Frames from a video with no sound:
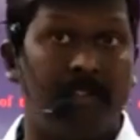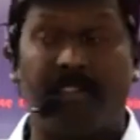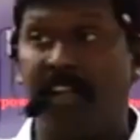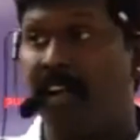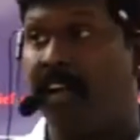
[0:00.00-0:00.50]
to
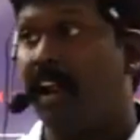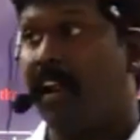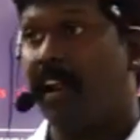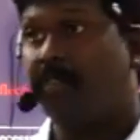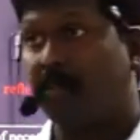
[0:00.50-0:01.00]
see that there
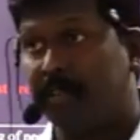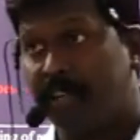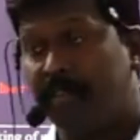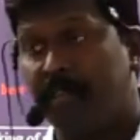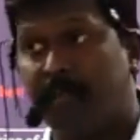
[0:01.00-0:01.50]
are less
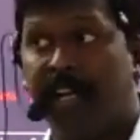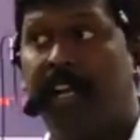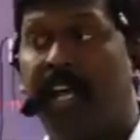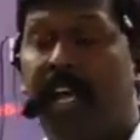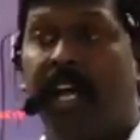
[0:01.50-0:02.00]
questions from
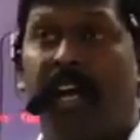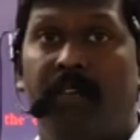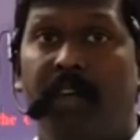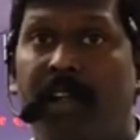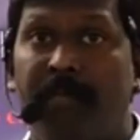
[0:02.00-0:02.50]
the
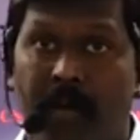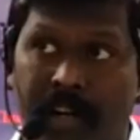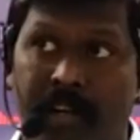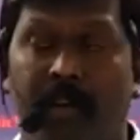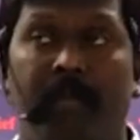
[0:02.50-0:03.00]
very
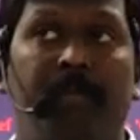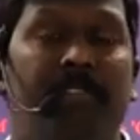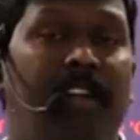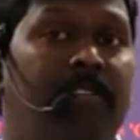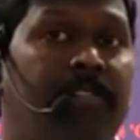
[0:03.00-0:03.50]
important
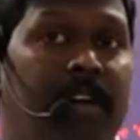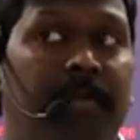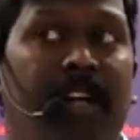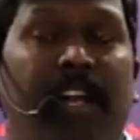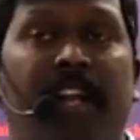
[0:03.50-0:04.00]
topics like
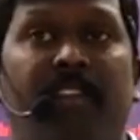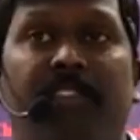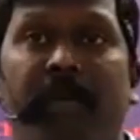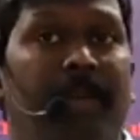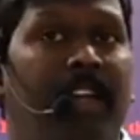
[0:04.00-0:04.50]
fundamentalized,
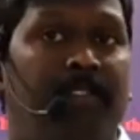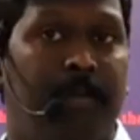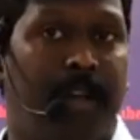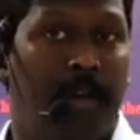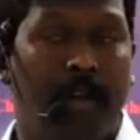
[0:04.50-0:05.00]

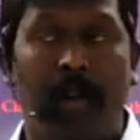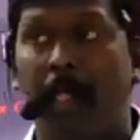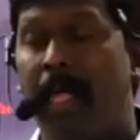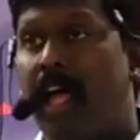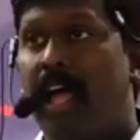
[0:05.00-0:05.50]
DPSP and
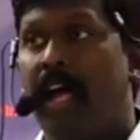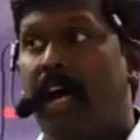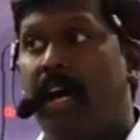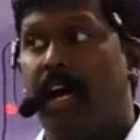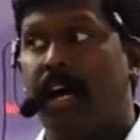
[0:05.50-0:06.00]

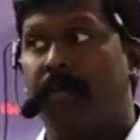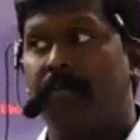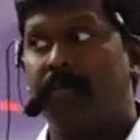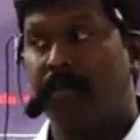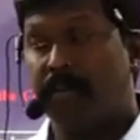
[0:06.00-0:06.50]
all.
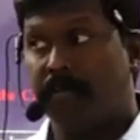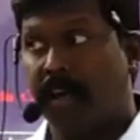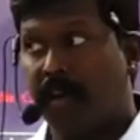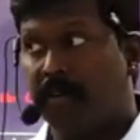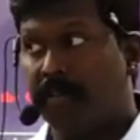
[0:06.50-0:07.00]

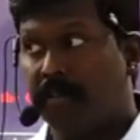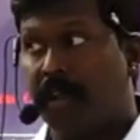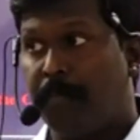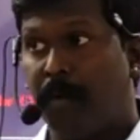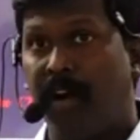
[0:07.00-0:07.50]

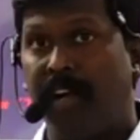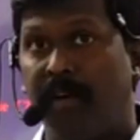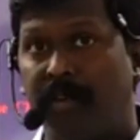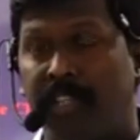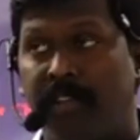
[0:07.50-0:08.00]
The polity
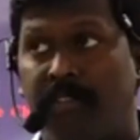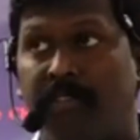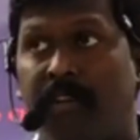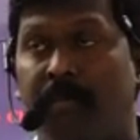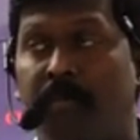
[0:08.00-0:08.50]

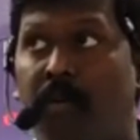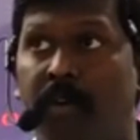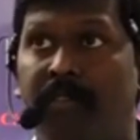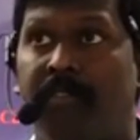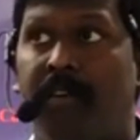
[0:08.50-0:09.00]
questions were
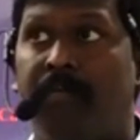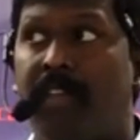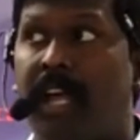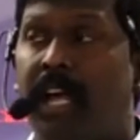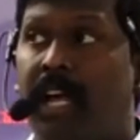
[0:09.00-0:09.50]
more
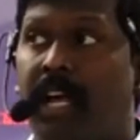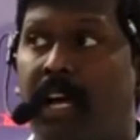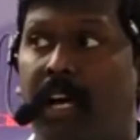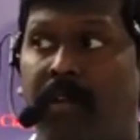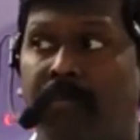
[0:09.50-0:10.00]
from
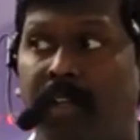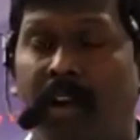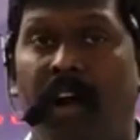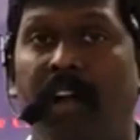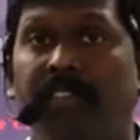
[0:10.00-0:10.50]
the
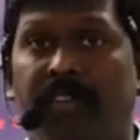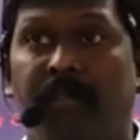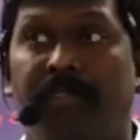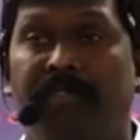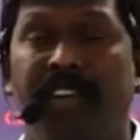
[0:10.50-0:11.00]

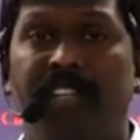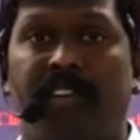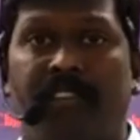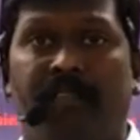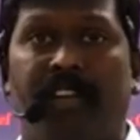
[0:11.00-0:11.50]
concept, the
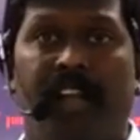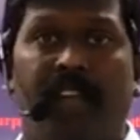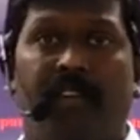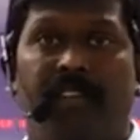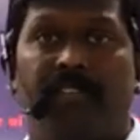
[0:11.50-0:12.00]
features of the
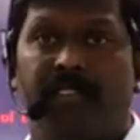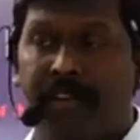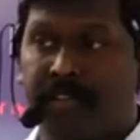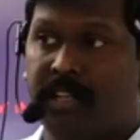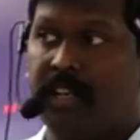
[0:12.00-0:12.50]
Indian
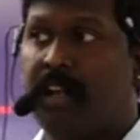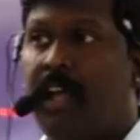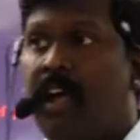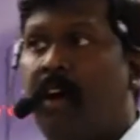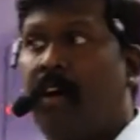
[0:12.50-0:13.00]
Constitution,
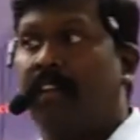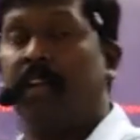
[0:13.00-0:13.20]
or